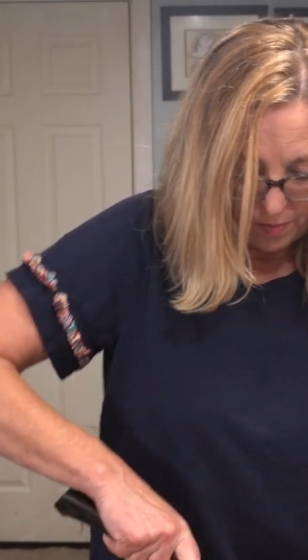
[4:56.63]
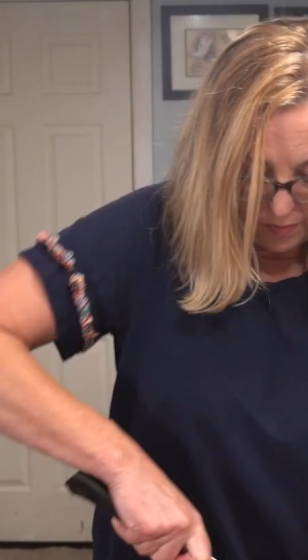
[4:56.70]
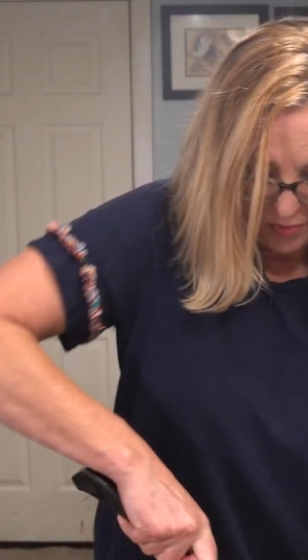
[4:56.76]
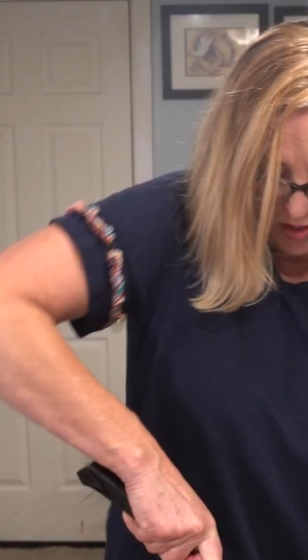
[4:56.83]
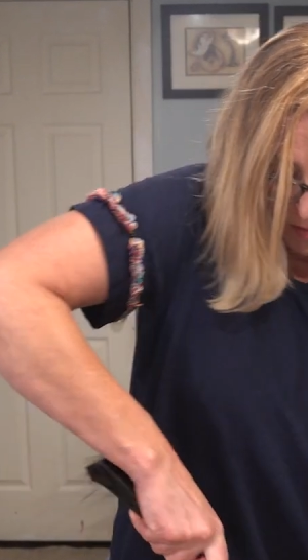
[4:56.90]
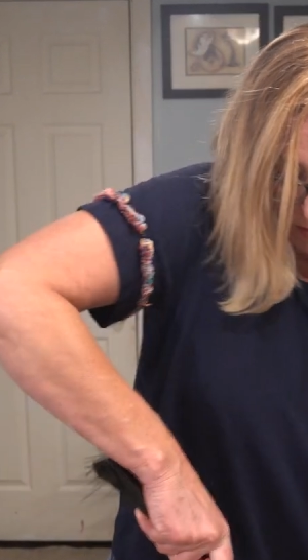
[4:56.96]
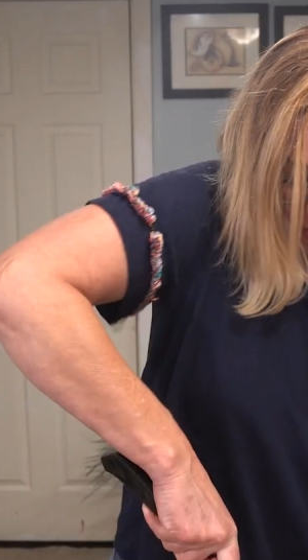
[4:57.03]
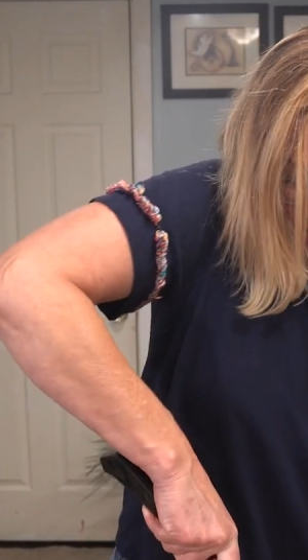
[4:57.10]

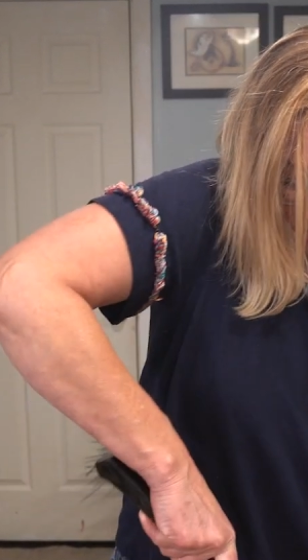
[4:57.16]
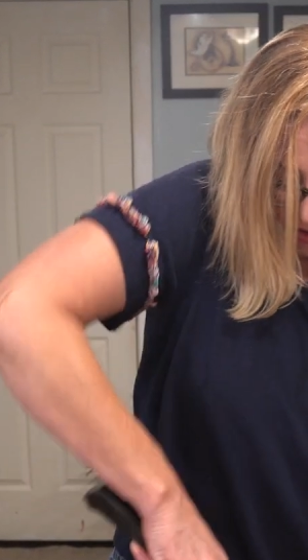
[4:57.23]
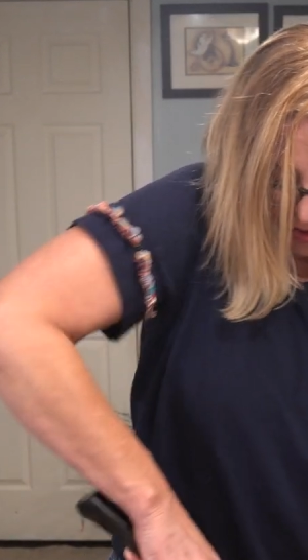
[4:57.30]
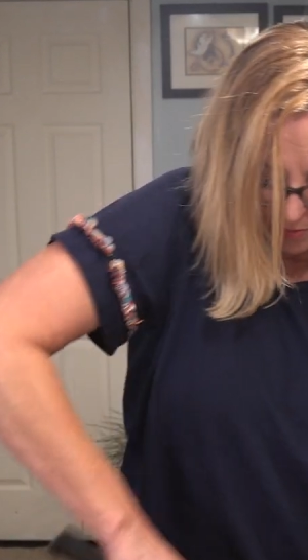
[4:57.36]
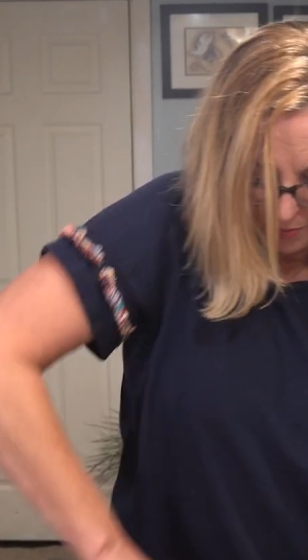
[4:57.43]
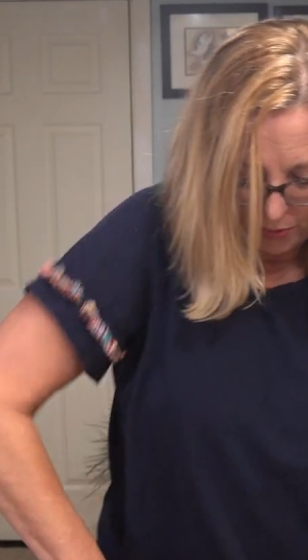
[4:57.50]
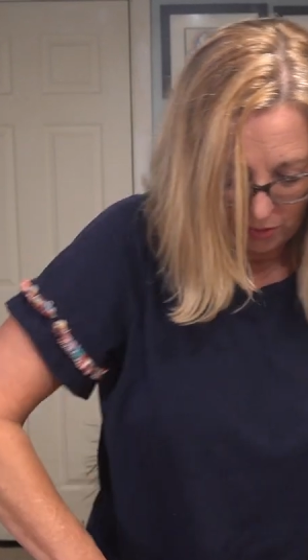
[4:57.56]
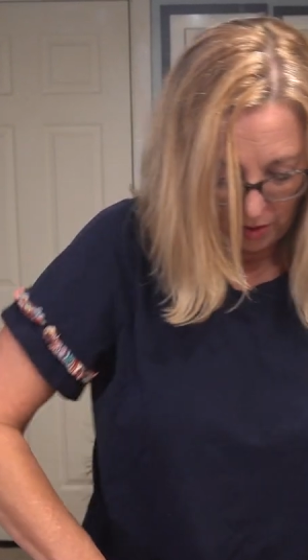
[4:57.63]
The most
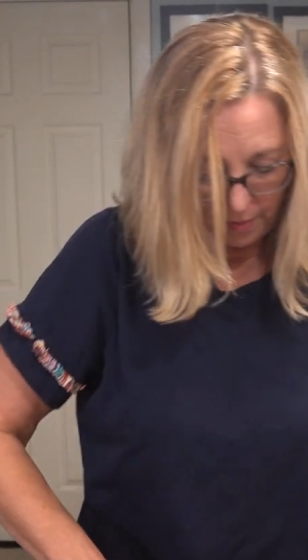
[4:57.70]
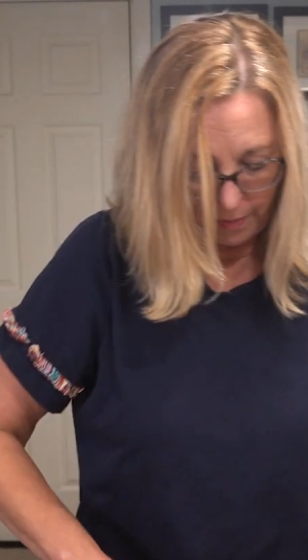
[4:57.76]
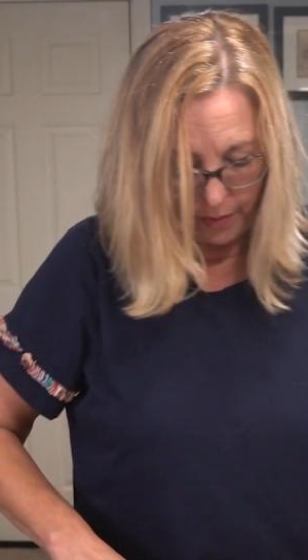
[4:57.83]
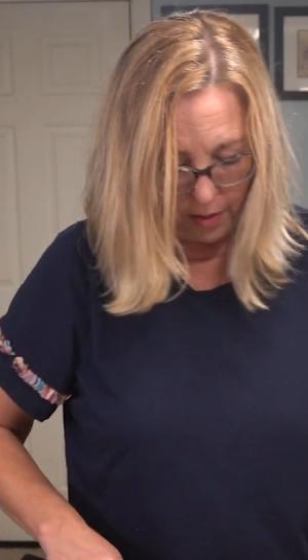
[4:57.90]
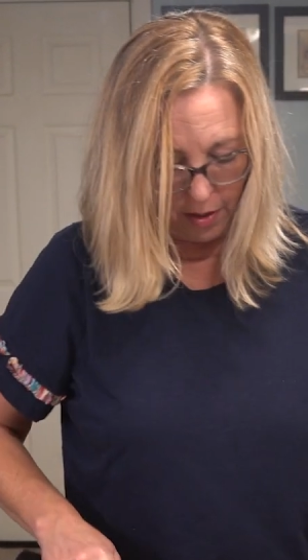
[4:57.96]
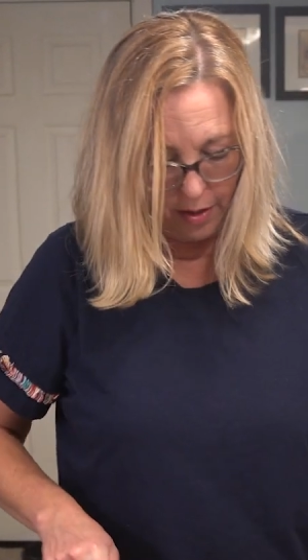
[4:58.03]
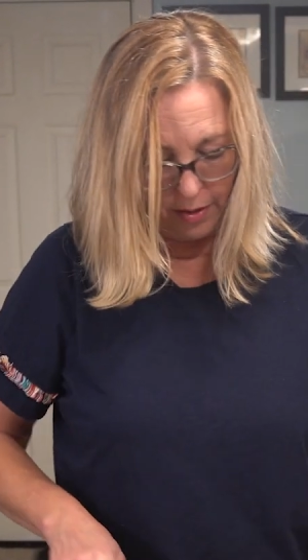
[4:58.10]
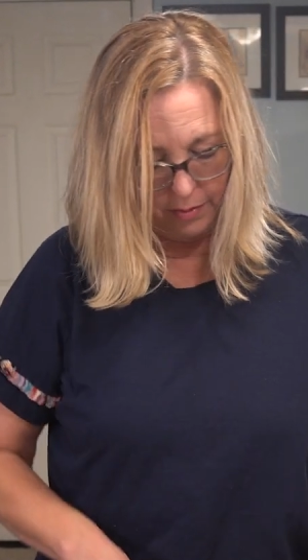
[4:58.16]
important
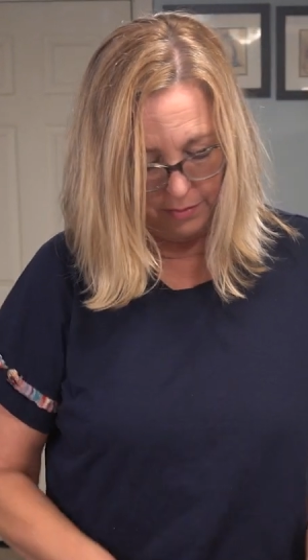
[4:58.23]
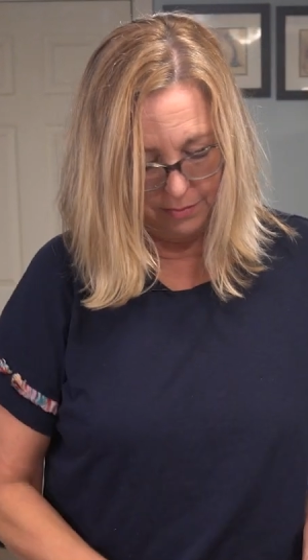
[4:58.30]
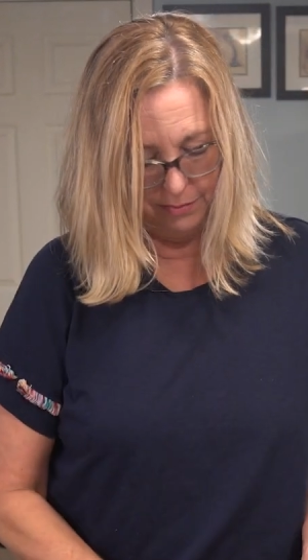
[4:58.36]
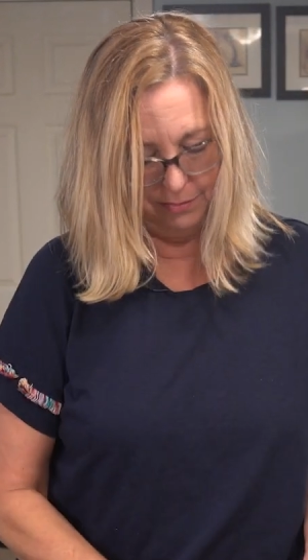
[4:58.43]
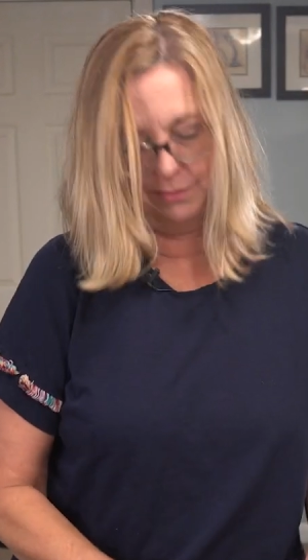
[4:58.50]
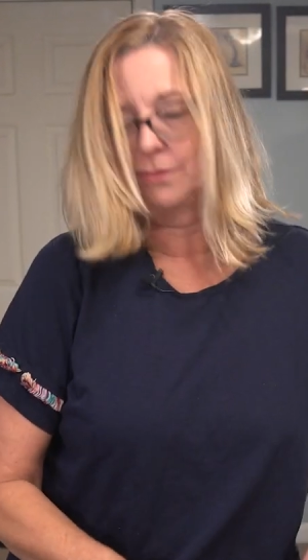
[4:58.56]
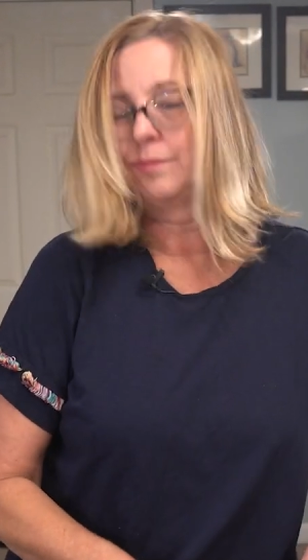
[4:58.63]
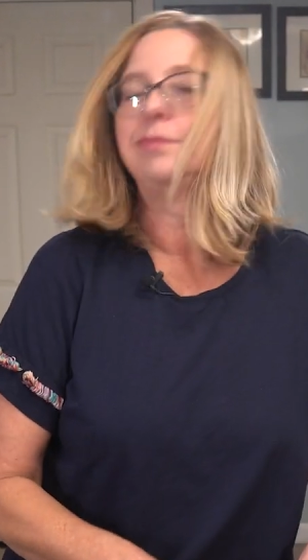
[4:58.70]
part
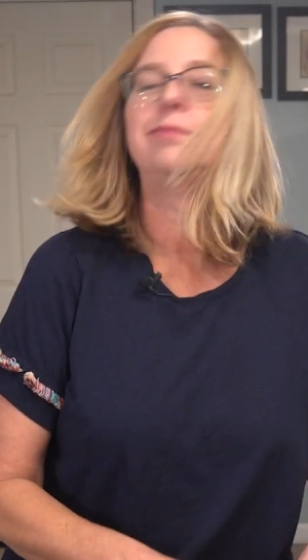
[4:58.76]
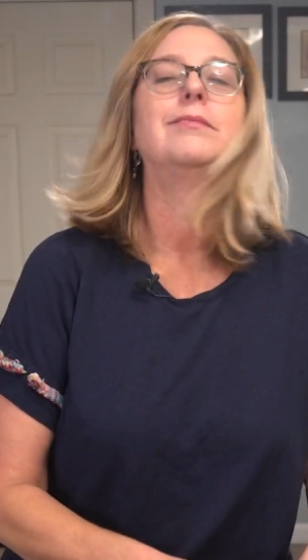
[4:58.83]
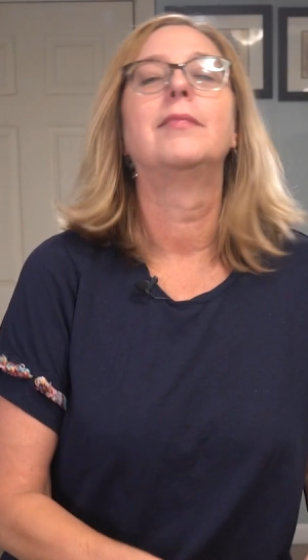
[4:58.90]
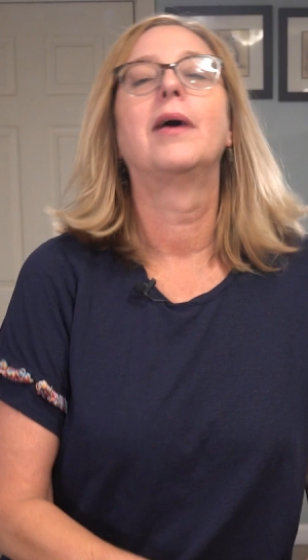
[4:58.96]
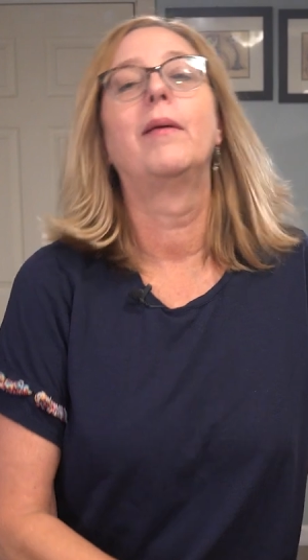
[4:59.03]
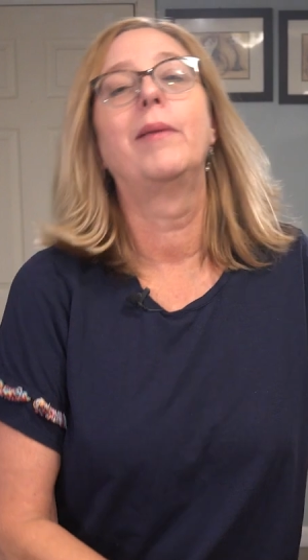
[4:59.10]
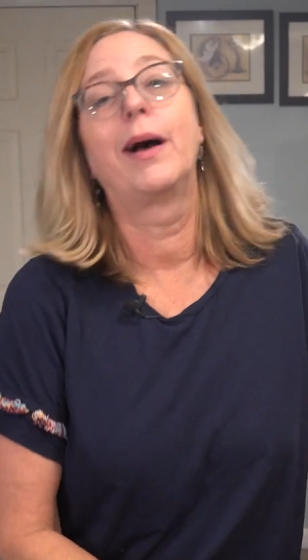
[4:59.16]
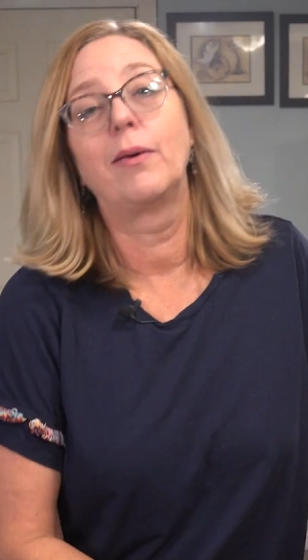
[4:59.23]

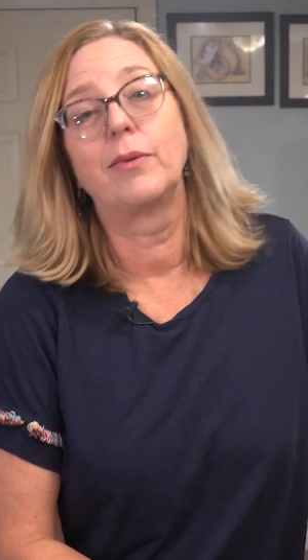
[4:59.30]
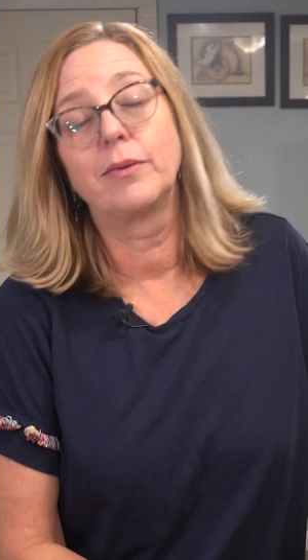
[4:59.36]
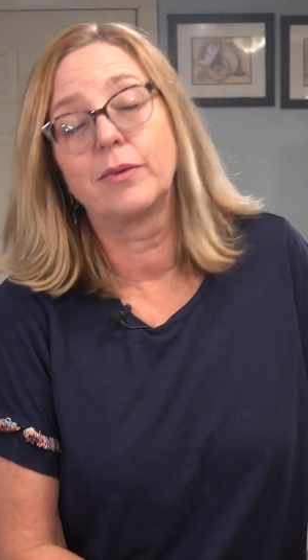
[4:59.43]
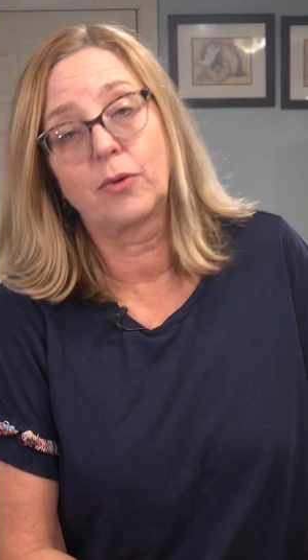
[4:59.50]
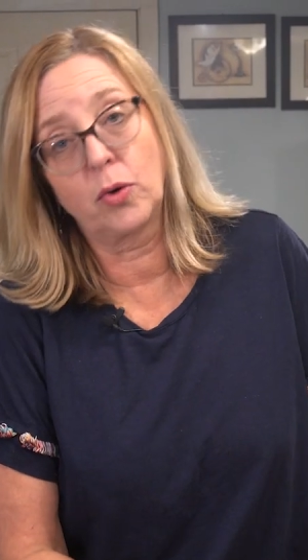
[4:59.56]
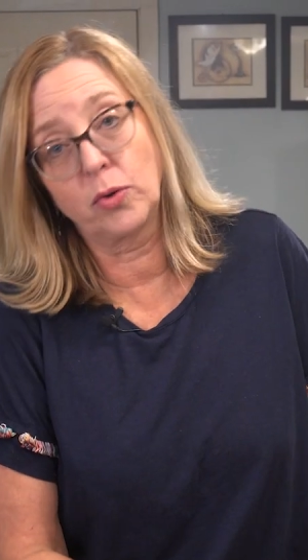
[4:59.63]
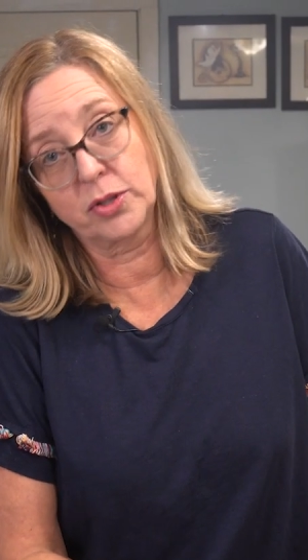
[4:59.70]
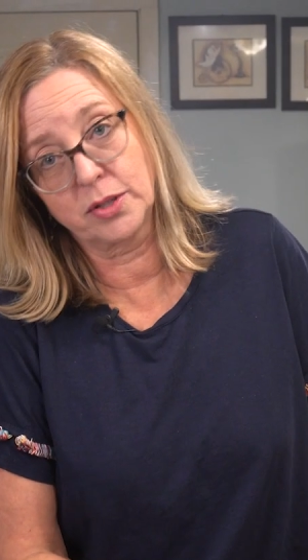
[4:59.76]
about
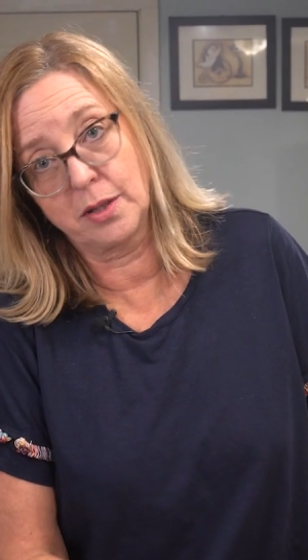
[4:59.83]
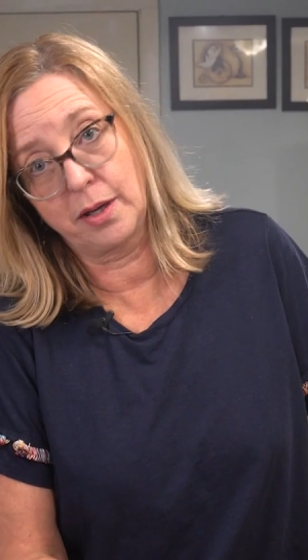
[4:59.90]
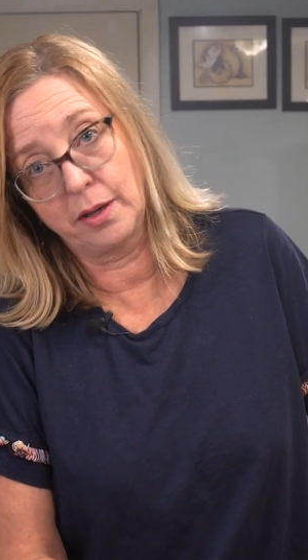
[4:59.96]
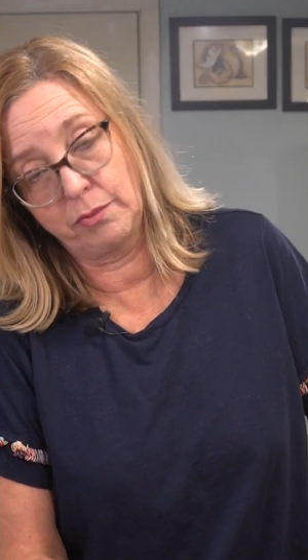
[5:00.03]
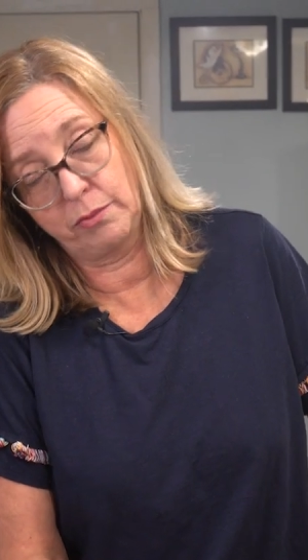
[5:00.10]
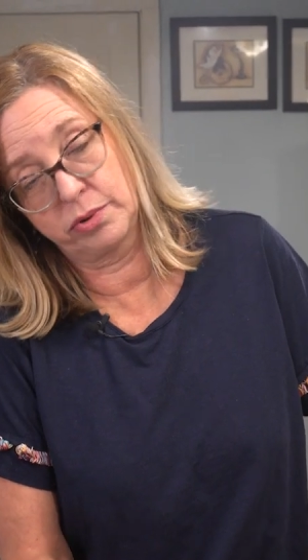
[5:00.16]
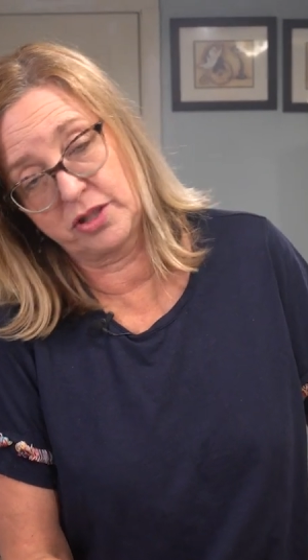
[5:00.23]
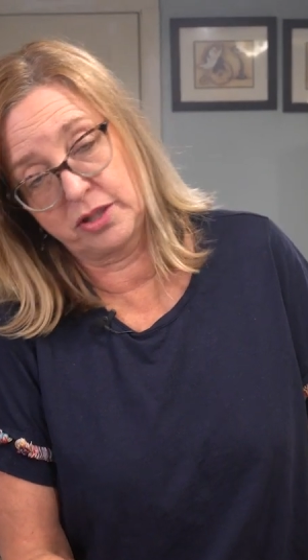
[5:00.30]
coleslaw,